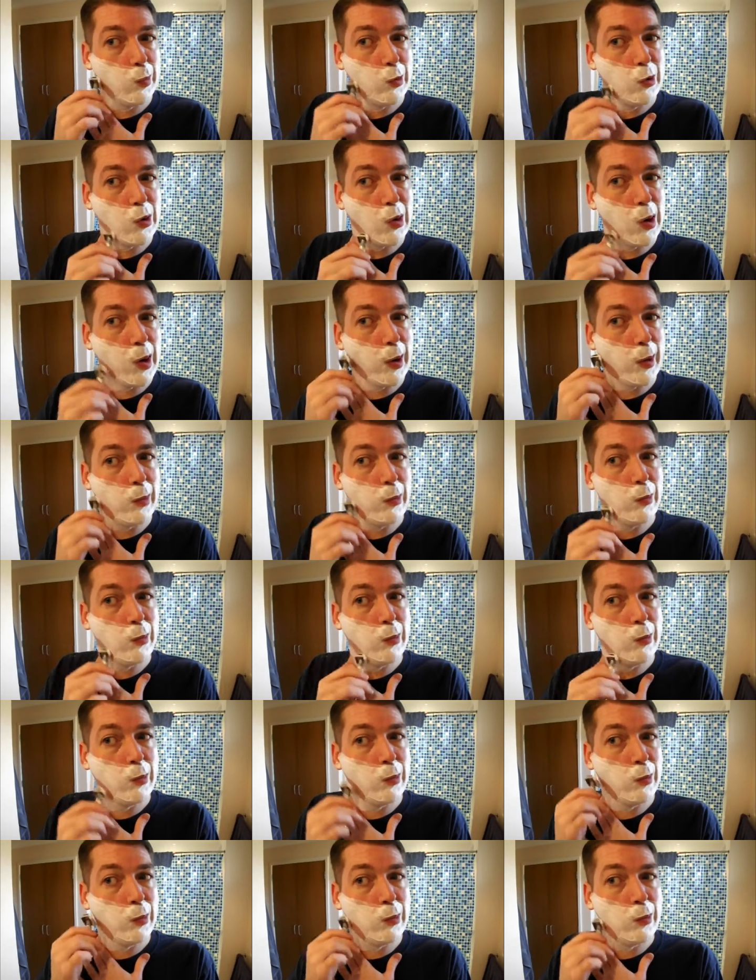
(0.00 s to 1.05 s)
try and
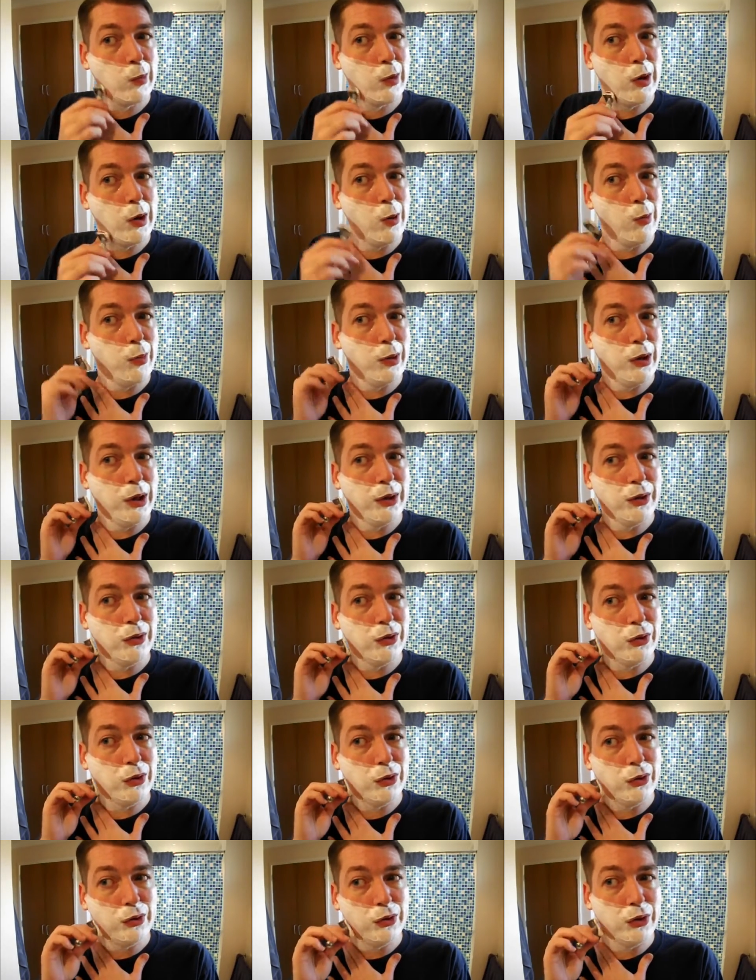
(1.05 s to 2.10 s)
go
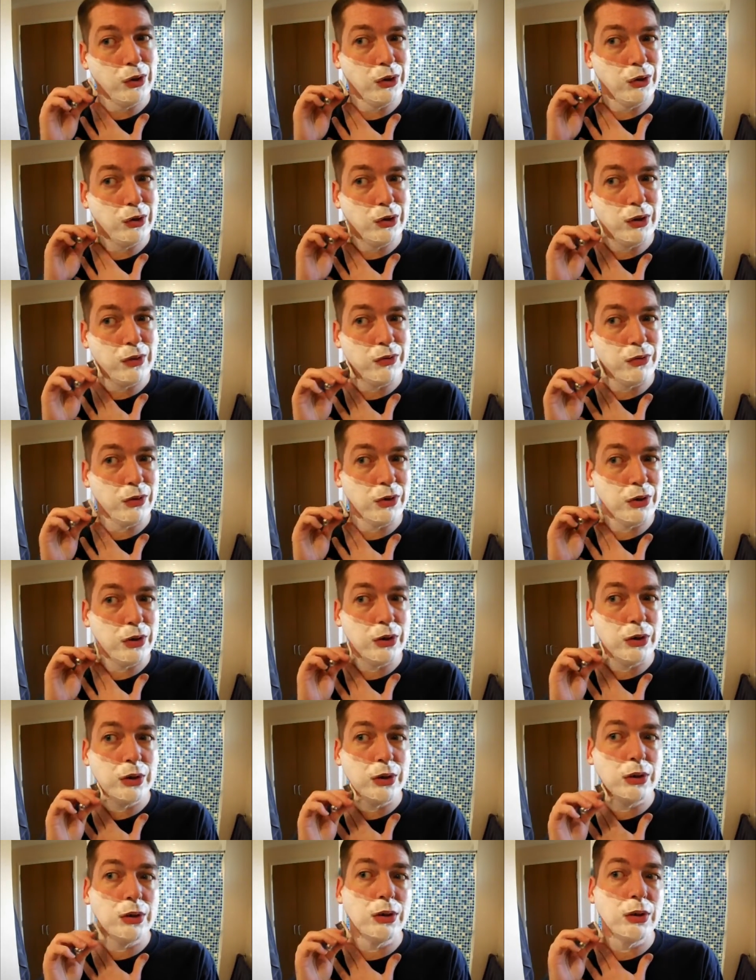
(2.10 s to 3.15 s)
places and see stuff or
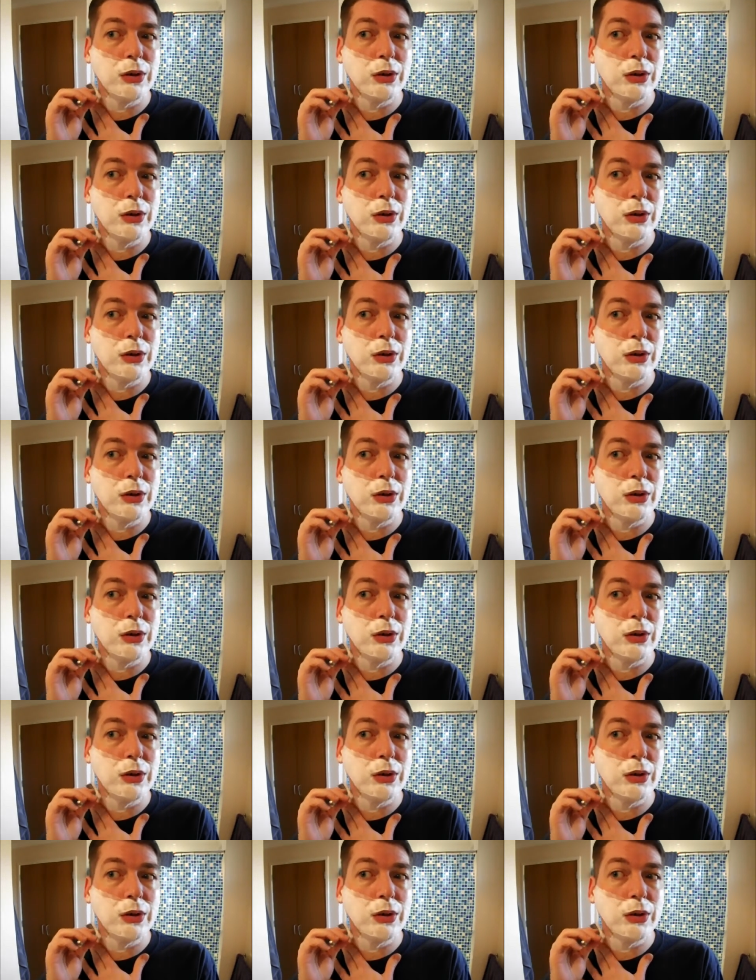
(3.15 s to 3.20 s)
not.